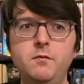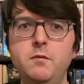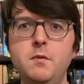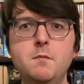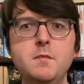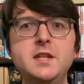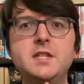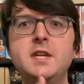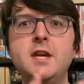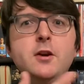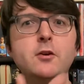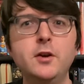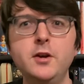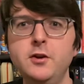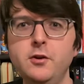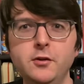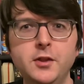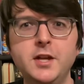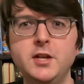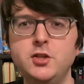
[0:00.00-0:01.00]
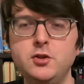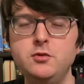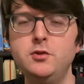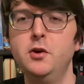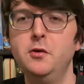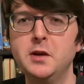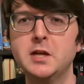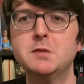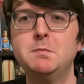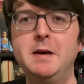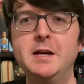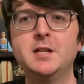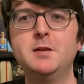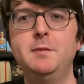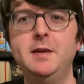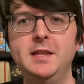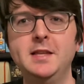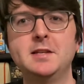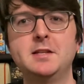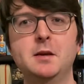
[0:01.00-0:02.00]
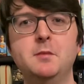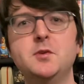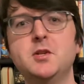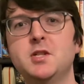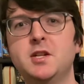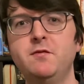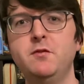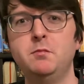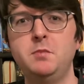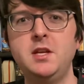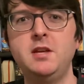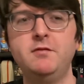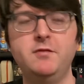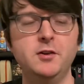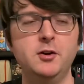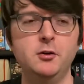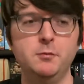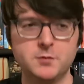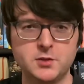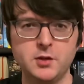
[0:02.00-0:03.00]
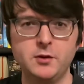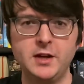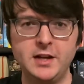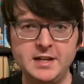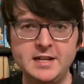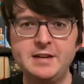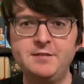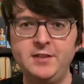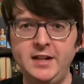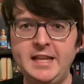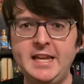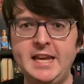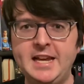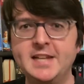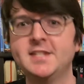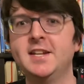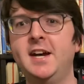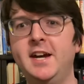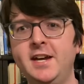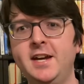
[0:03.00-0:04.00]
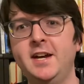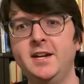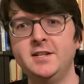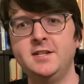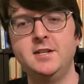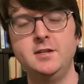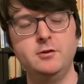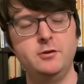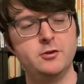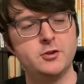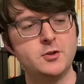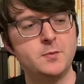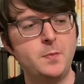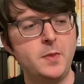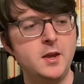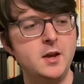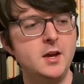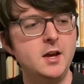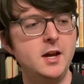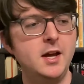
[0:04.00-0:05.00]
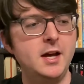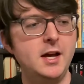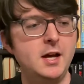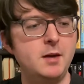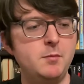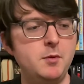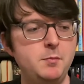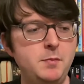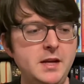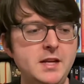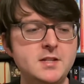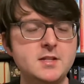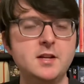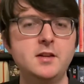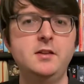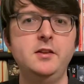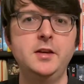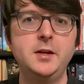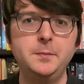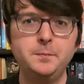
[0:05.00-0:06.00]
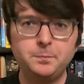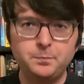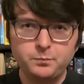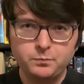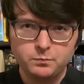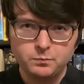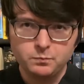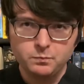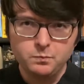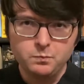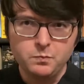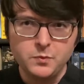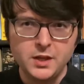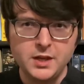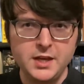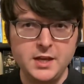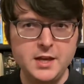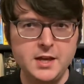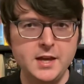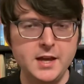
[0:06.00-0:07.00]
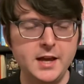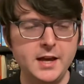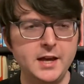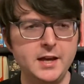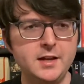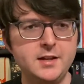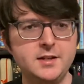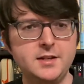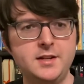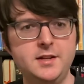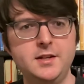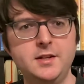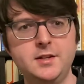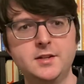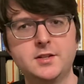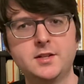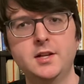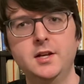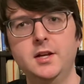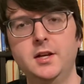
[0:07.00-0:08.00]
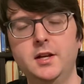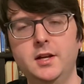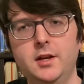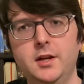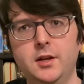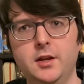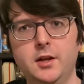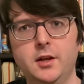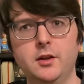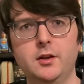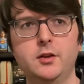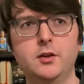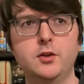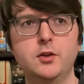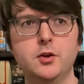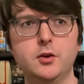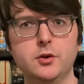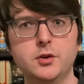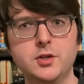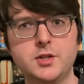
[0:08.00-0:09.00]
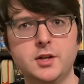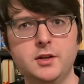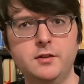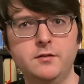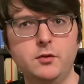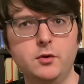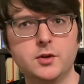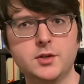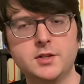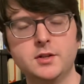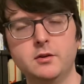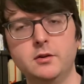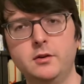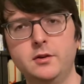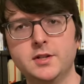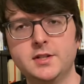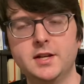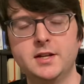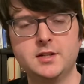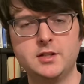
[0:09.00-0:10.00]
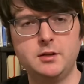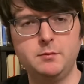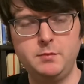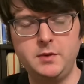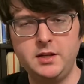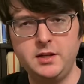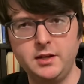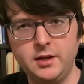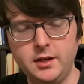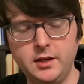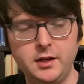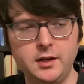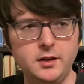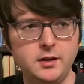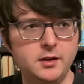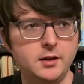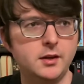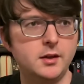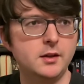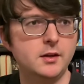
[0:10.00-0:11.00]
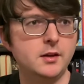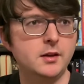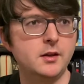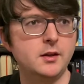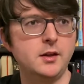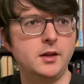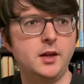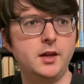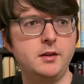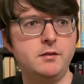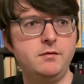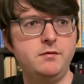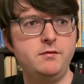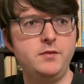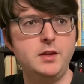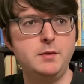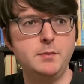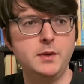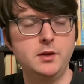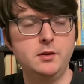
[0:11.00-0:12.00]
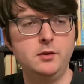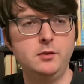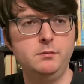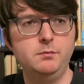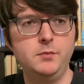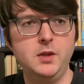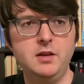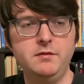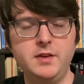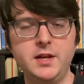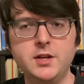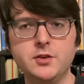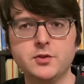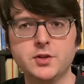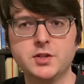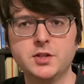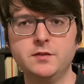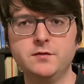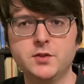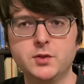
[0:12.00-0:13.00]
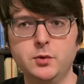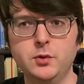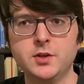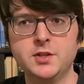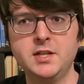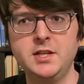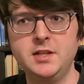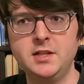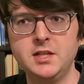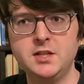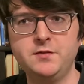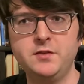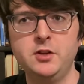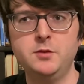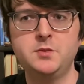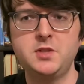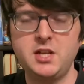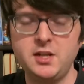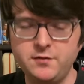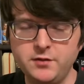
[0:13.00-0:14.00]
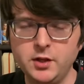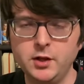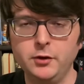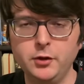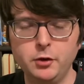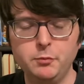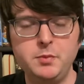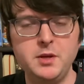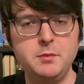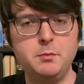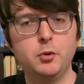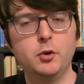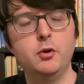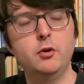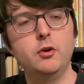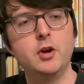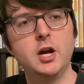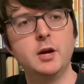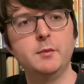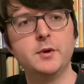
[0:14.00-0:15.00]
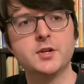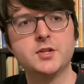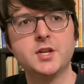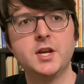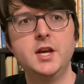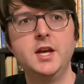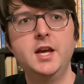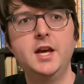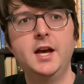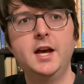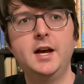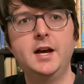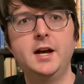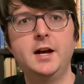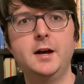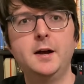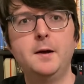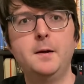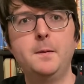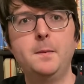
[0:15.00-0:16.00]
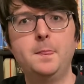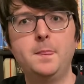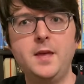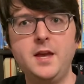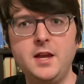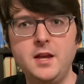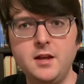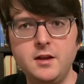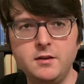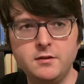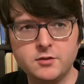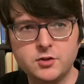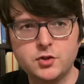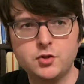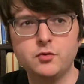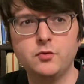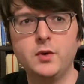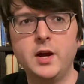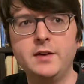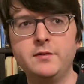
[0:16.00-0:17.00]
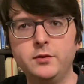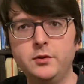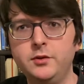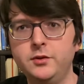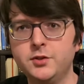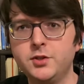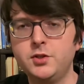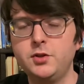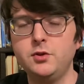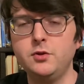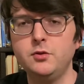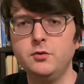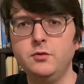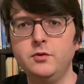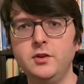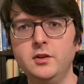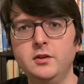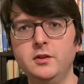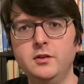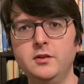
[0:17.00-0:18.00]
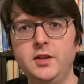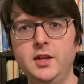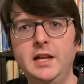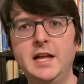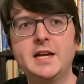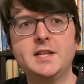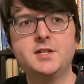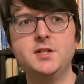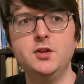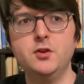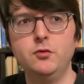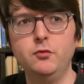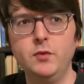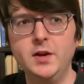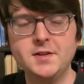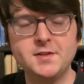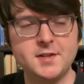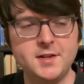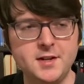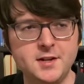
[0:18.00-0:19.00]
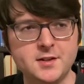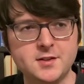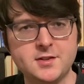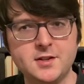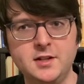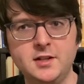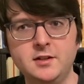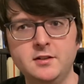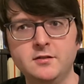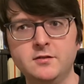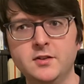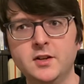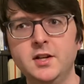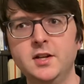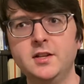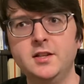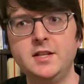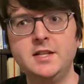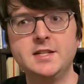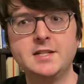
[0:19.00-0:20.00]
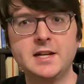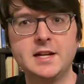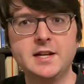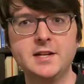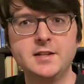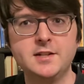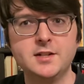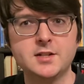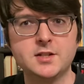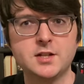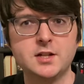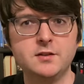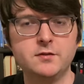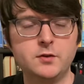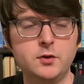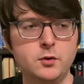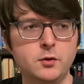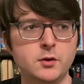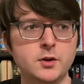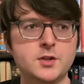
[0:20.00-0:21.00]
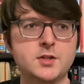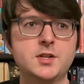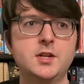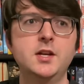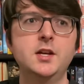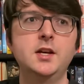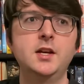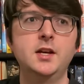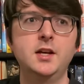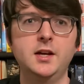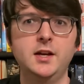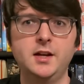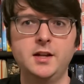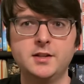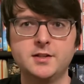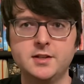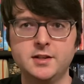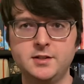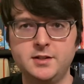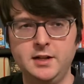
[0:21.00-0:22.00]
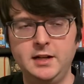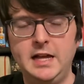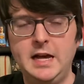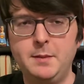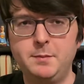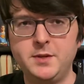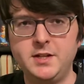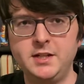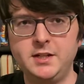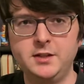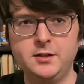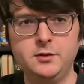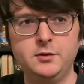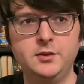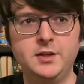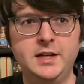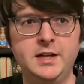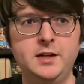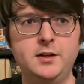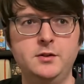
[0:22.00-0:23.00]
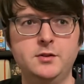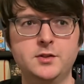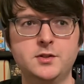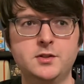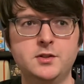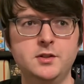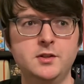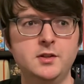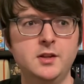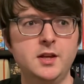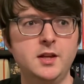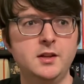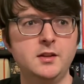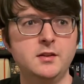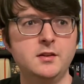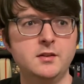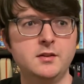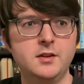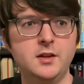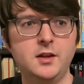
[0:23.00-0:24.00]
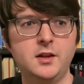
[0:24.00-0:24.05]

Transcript: material that you don't expect to be the subject of a B film. So it definitely has high ideals. But basically, he and his nurse, and of course there always has to be a female love interest of sorts in these films, even though they're B programmers, they travel to the last known residence of the scientists, and of course it's a dilapidated old house, and